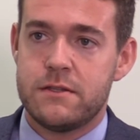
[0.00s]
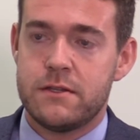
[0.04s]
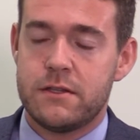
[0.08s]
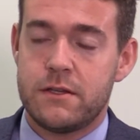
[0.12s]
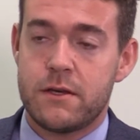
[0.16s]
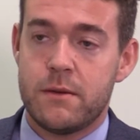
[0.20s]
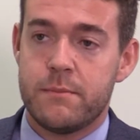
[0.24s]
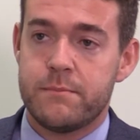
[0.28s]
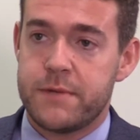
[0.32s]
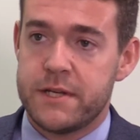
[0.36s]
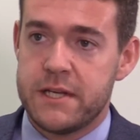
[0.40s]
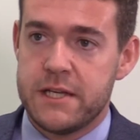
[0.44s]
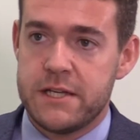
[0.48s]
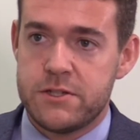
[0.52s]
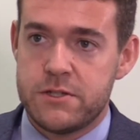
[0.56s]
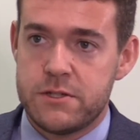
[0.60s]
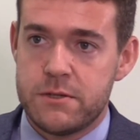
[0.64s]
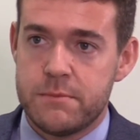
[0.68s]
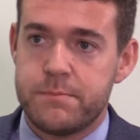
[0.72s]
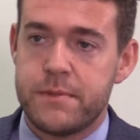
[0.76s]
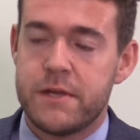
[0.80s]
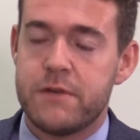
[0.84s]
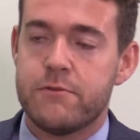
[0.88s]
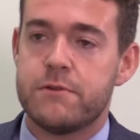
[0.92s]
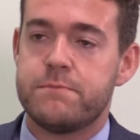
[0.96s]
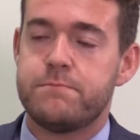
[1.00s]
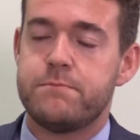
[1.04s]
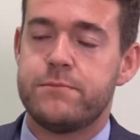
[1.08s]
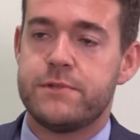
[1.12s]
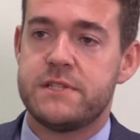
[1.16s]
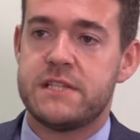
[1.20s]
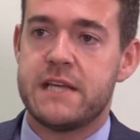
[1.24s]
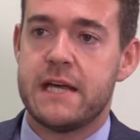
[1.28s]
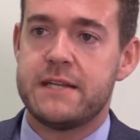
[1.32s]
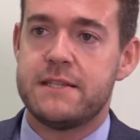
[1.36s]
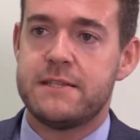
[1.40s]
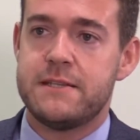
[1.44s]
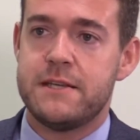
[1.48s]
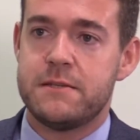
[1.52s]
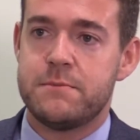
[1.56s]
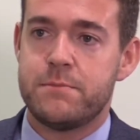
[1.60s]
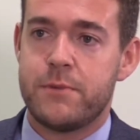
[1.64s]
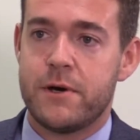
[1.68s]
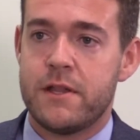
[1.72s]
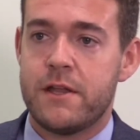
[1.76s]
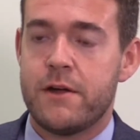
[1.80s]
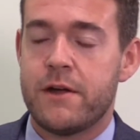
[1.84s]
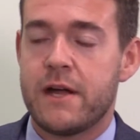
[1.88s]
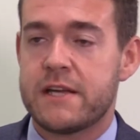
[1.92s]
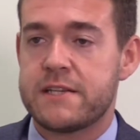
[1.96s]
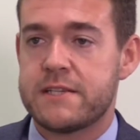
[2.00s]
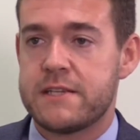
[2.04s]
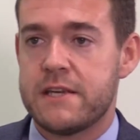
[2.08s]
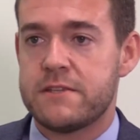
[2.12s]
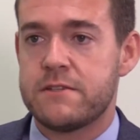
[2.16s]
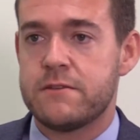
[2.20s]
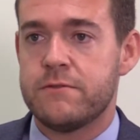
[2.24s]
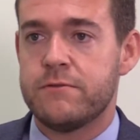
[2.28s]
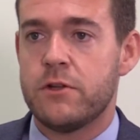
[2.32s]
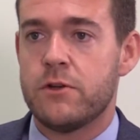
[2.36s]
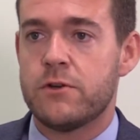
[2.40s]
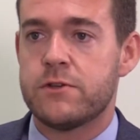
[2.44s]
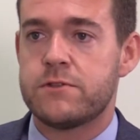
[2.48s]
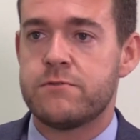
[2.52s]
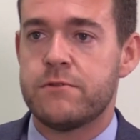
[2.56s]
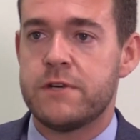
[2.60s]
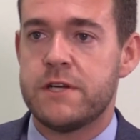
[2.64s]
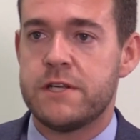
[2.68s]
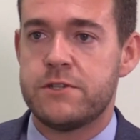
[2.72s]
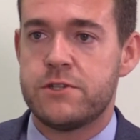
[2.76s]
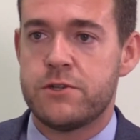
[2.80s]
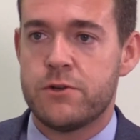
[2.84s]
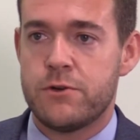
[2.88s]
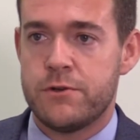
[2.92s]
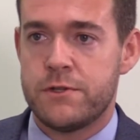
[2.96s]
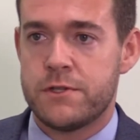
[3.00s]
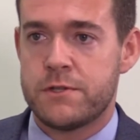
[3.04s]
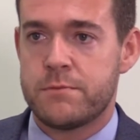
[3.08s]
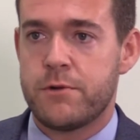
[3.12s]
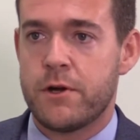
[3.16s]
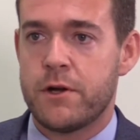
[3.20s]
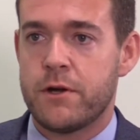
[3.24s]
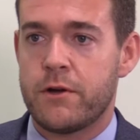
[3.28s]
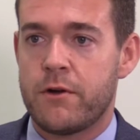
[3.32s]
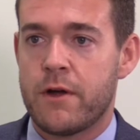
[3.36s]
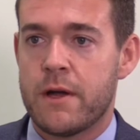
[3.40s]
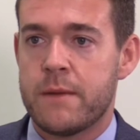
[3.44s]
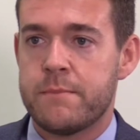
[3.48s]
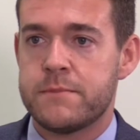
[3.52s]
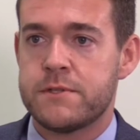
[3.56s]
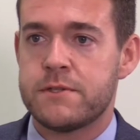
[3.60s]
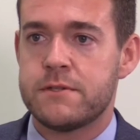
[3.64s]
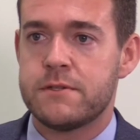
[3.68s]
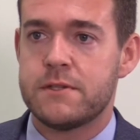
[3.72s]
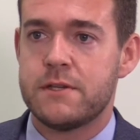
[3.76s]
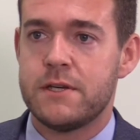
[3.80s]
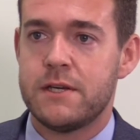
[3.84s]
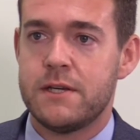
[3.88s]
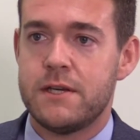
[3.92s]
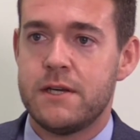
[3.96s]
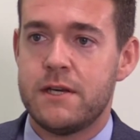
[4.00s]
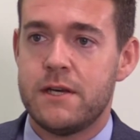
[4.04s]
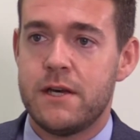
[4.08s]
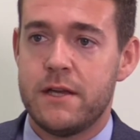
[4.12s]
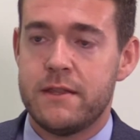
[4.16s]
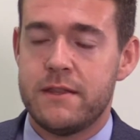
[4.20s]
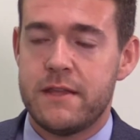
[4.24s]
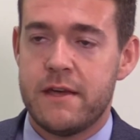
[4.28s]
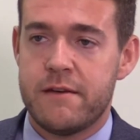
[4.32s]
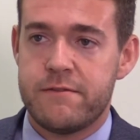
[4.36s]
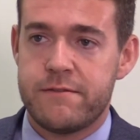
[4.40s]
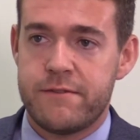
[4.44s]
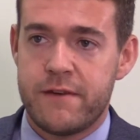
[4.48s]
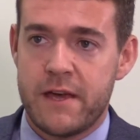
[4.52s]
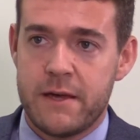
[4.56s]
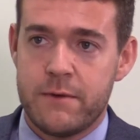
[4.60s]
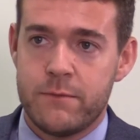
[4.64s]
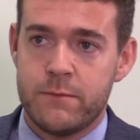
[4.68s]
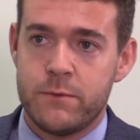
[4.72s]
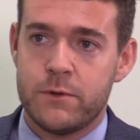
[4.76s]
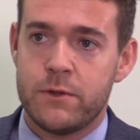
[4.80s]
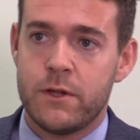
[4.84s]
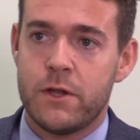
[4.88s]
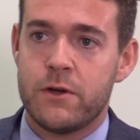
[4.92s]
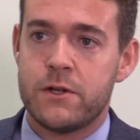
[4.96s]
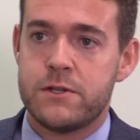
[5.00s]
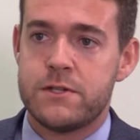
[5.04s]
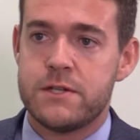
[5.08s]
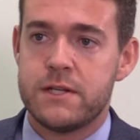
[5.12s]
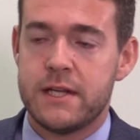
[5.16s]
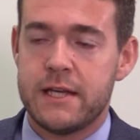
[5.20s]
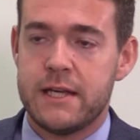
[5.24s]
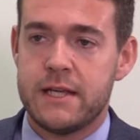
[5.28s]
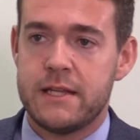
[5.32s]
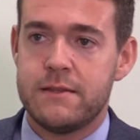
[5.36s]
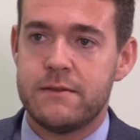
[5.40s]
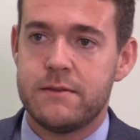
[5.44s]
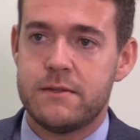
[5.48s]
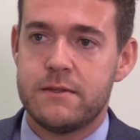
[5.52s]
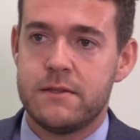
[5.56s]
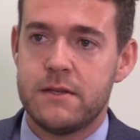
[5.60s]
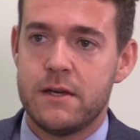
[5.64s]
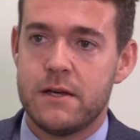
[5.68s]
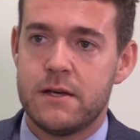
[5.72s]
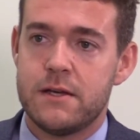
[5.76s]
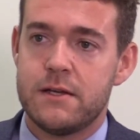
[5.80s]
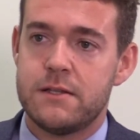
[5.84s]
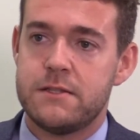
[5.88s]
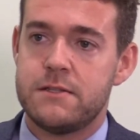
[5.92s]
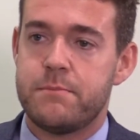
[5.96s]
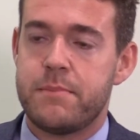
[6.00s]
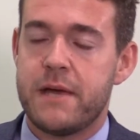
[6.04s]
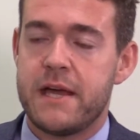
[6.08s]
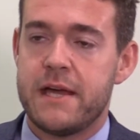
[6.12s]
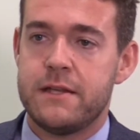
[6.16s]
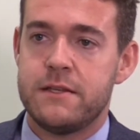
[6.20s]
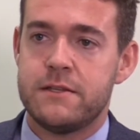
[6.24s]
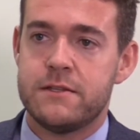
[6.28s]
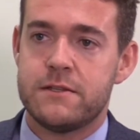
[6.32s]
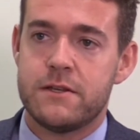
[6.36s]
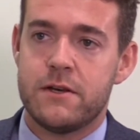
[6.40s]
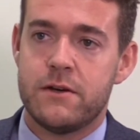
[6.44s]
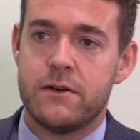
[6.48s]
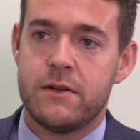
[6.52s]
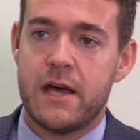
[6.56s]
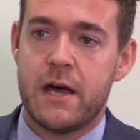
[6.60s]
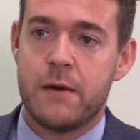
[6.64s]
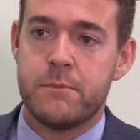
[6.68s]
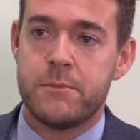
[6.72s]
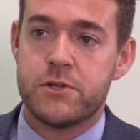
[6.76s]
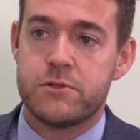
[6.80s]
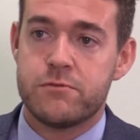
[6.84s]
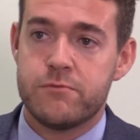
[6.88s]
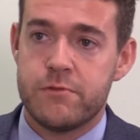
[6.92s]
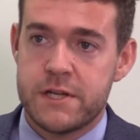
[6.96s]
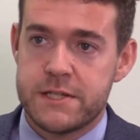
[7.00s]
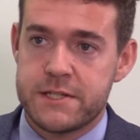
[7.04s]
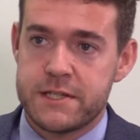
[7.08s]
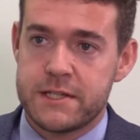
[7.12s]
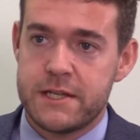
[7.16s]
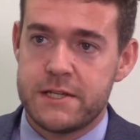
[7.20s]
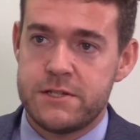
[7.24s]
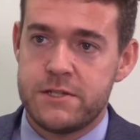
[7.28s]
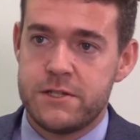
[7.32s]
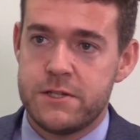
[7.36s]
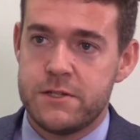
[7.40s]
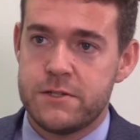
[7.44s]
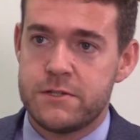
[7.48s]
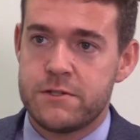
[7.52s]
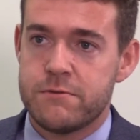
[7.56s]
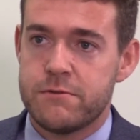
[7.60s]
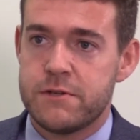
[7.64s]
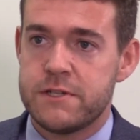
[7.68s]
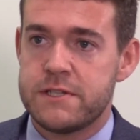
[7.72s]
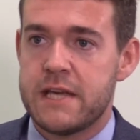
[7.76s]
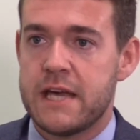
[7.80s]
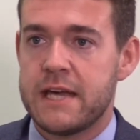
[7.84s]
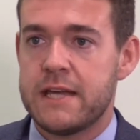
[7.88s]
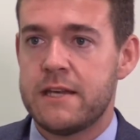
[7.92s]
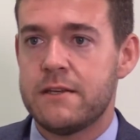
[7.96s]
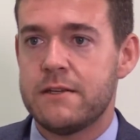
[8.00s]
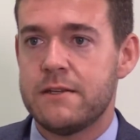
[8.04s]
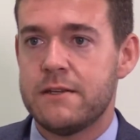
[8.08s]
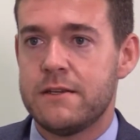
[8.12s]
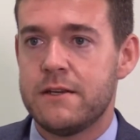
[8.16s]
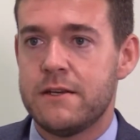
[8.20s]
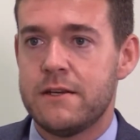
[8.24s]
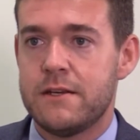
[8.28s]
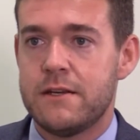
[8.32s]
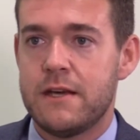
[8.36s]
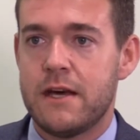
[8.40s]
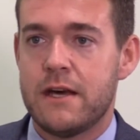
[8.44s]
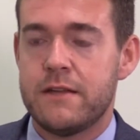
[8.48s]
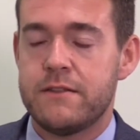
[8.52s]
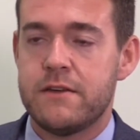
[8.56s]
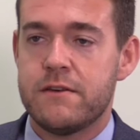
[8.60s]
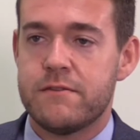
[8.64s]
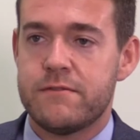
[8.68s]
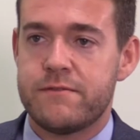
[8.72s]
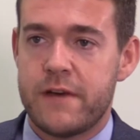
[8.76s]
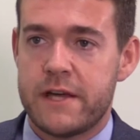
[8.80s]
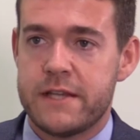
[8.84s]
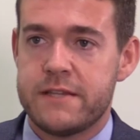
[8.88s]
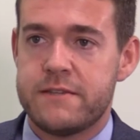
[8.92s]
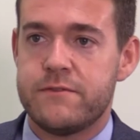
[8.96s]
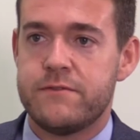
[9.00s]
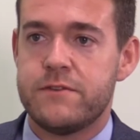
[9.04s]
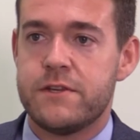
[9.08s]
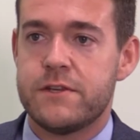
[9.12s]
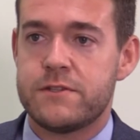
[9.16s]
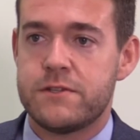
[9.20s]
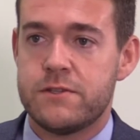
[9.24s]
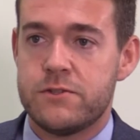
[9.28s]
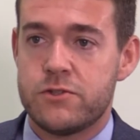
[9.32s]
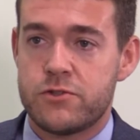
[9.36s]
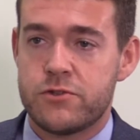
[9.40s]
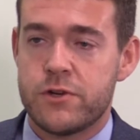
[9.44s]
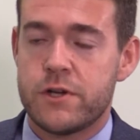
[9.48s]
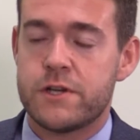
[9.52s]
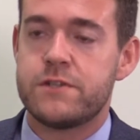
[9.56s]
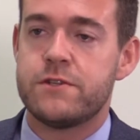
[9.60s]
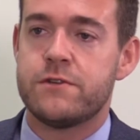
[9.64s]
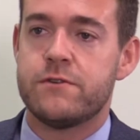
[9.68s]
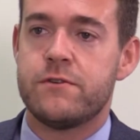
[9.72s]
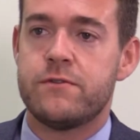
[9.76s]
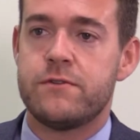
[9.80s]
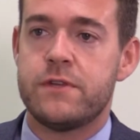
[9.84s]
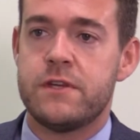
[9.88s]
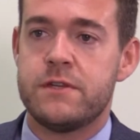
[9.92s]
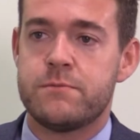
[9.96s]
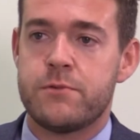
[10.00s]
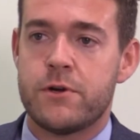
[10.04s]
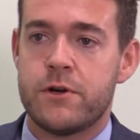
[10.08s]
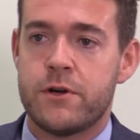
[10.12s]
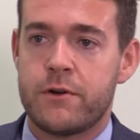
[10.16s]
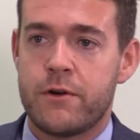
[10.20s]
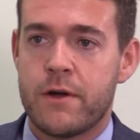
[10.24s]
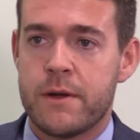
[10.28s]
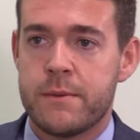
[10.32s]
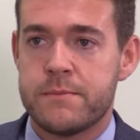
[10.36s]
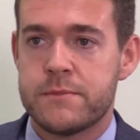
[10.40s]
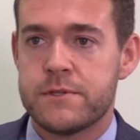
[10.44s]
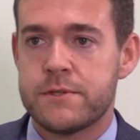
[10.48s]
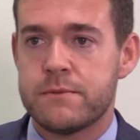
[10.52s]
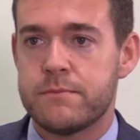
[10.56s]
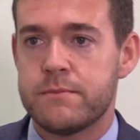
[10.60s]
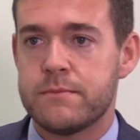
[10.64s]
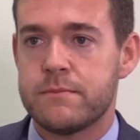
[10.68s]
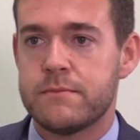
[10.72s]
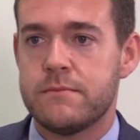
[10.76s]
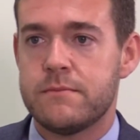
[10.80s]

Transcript: companies should be protected by their excess of loss reinsurance programs, and their fate will largely depend on how much risk they choose to retain and the effectiveness and structure of these programs.